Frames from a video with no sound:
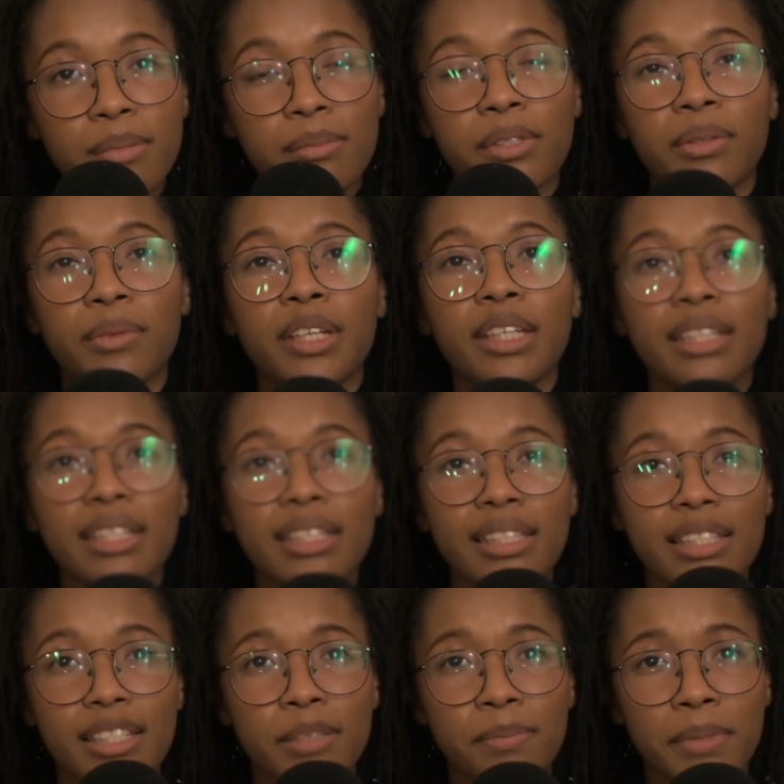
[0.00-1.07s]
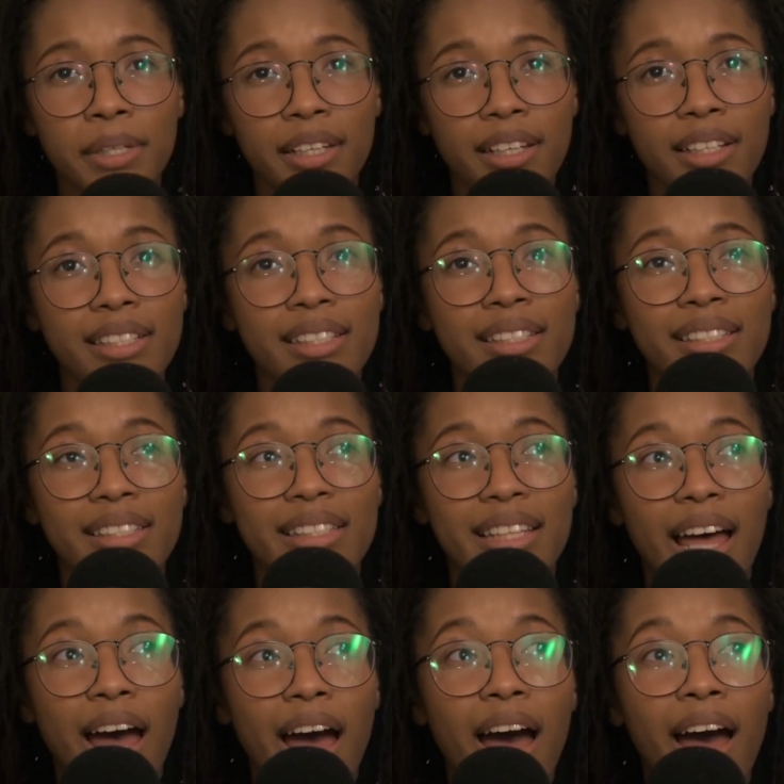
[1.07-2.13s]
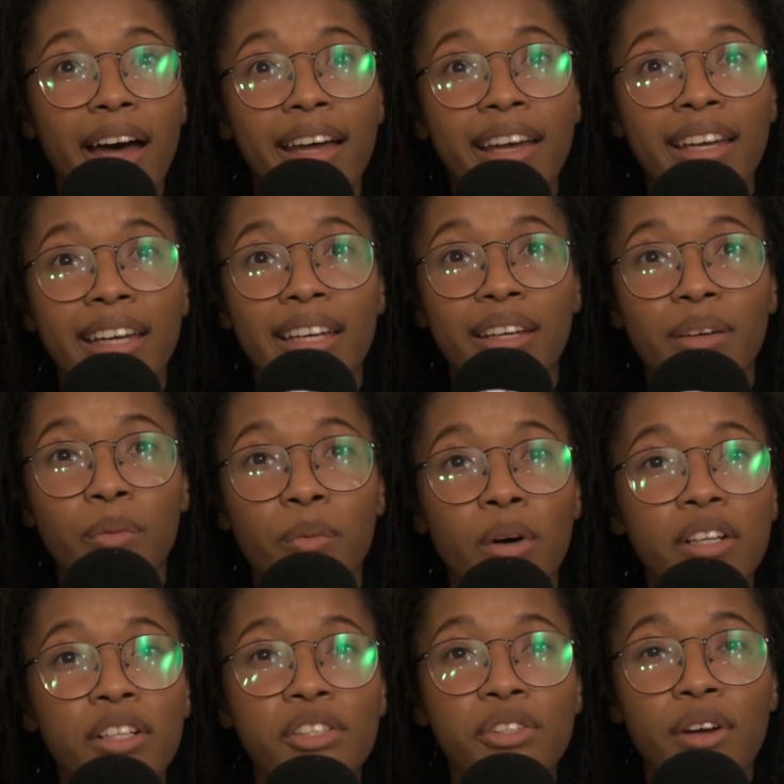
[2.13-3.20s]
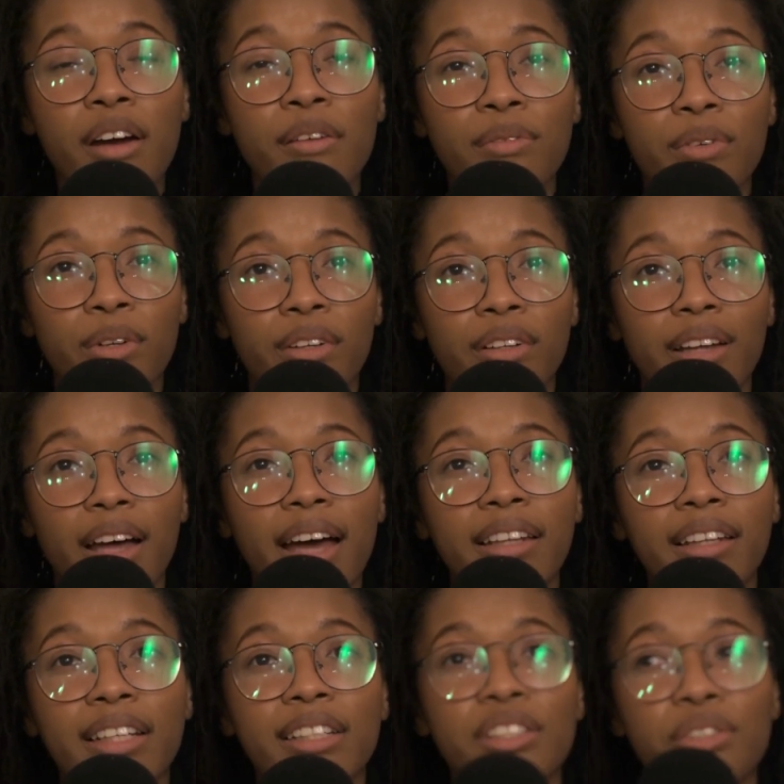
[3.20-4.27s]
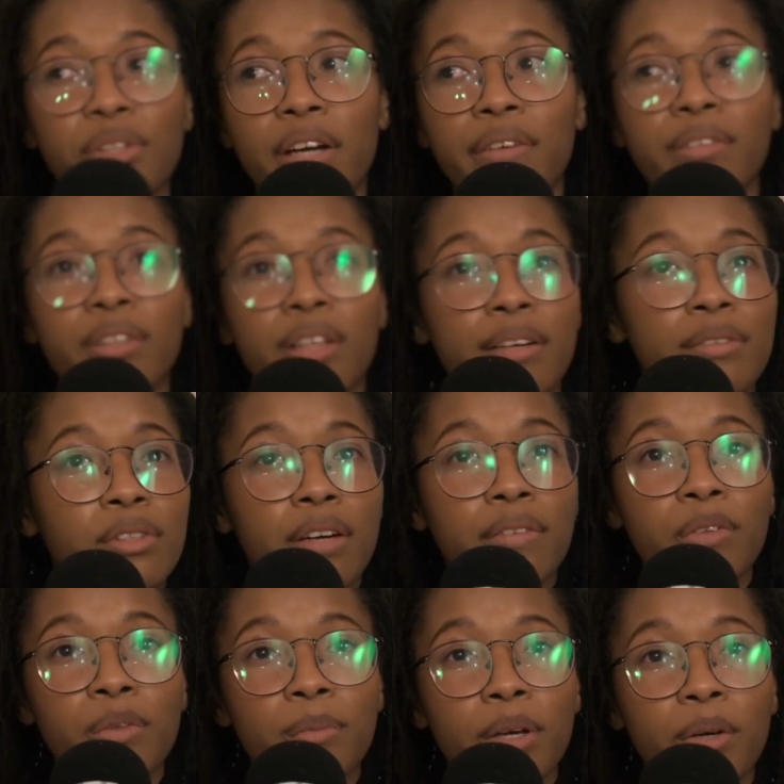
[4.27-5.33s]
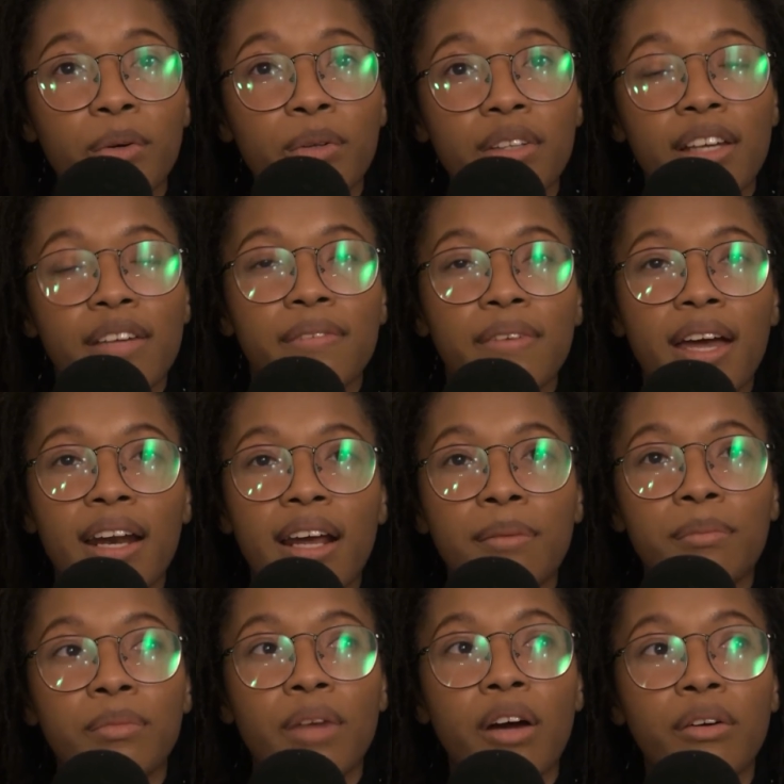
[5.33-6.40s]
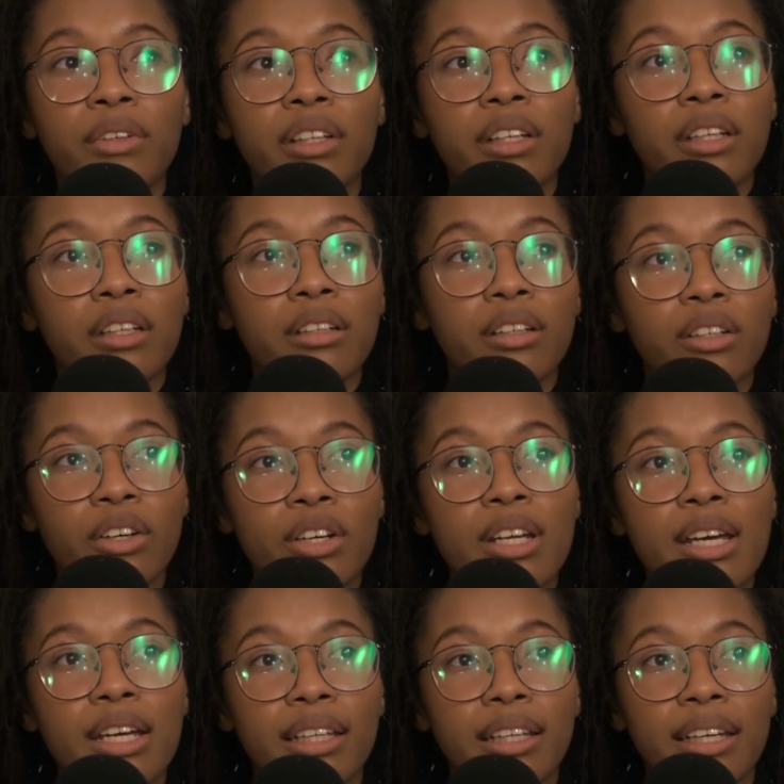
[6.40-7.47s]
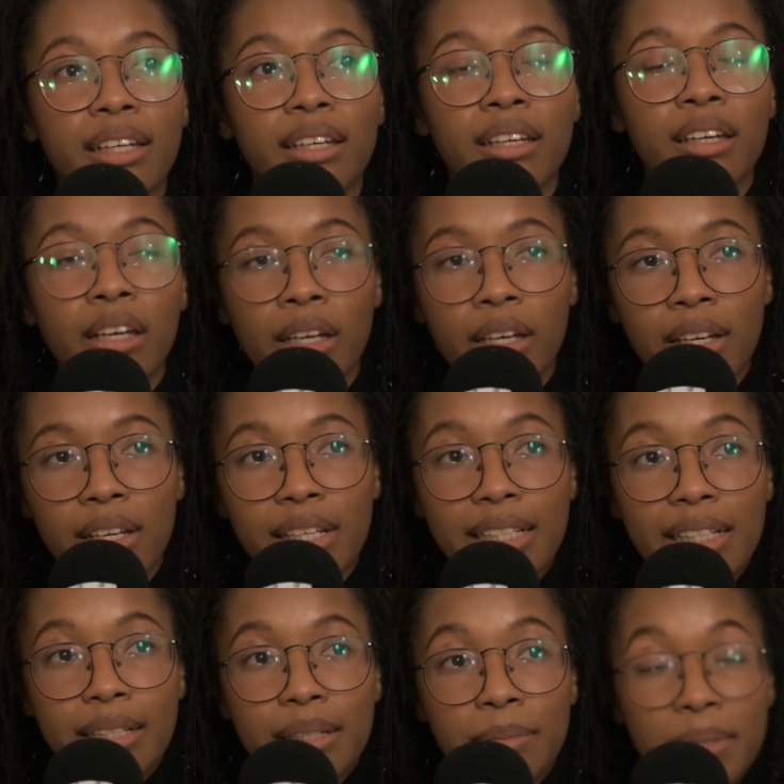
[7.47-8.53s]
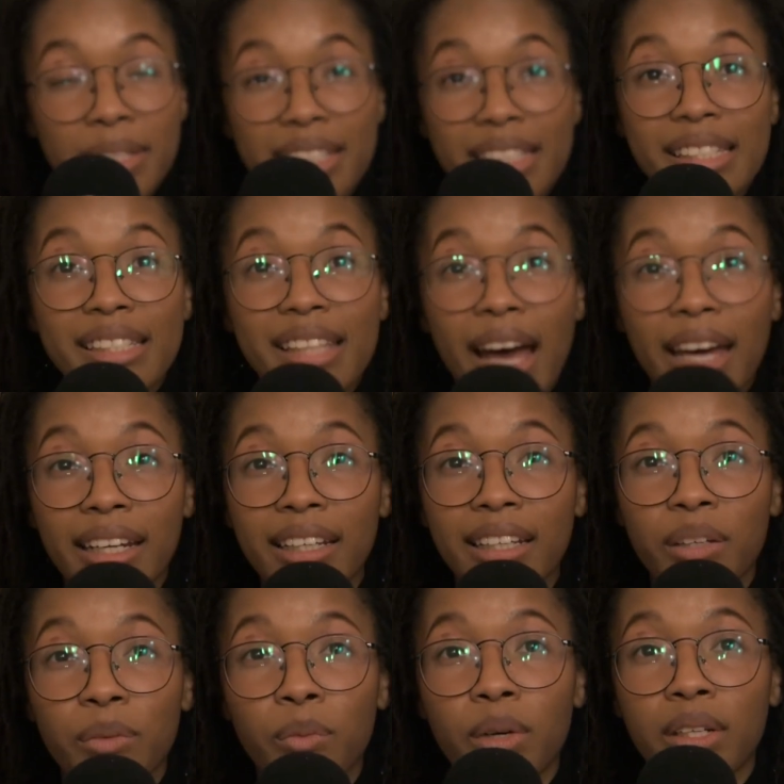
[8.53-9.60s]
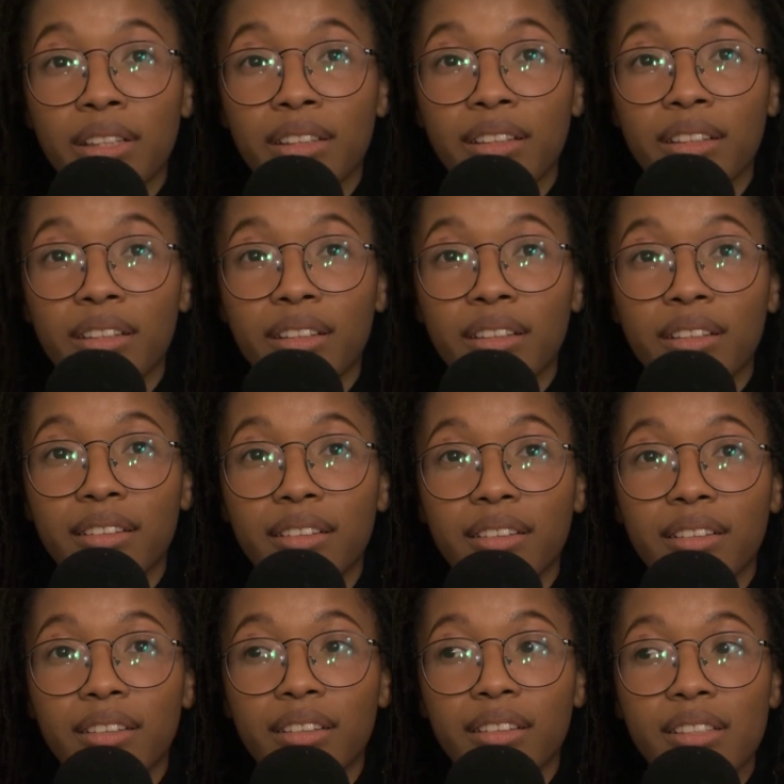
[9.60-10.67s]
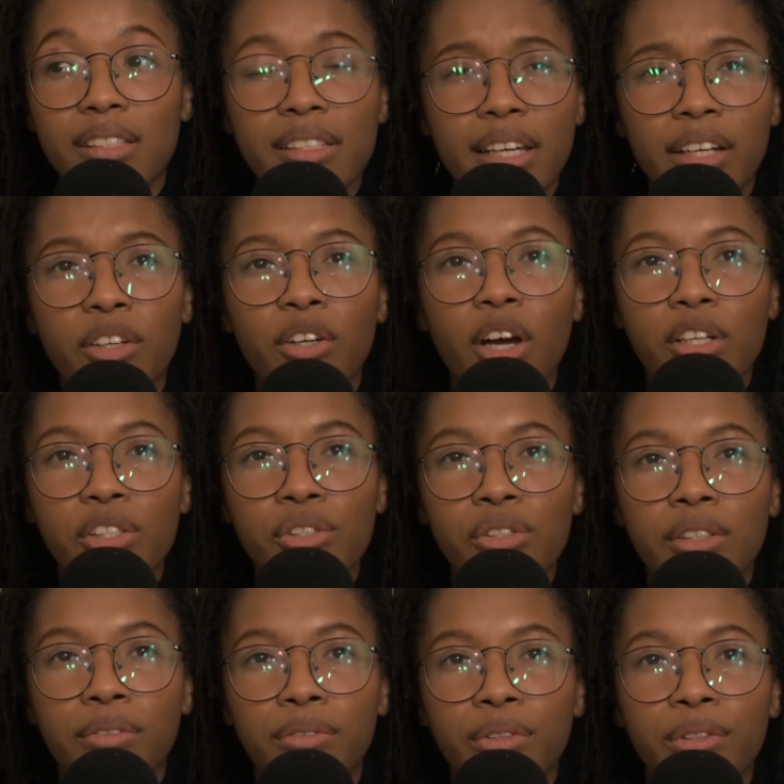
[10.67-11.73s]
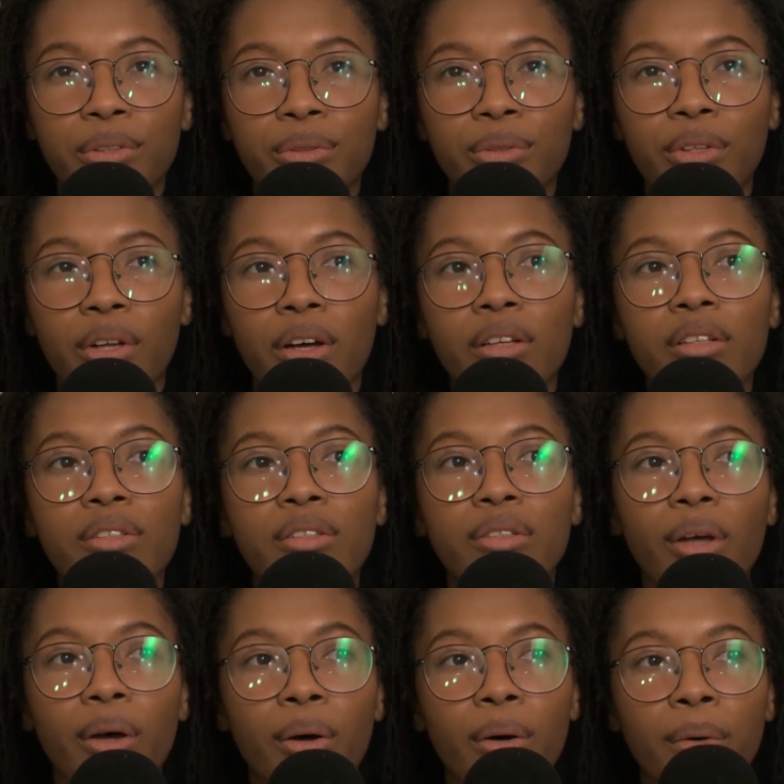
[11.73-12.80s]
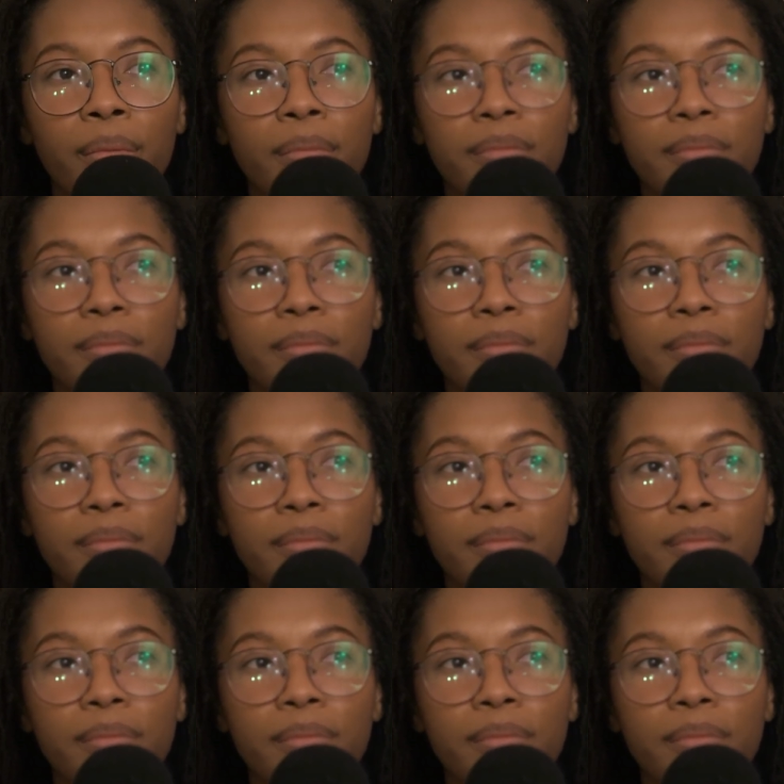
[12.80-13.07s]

doing this is because I want to travel. I like to travel. I've traveled my whole life, and I'm not really good at like being static in one state or country for too long. So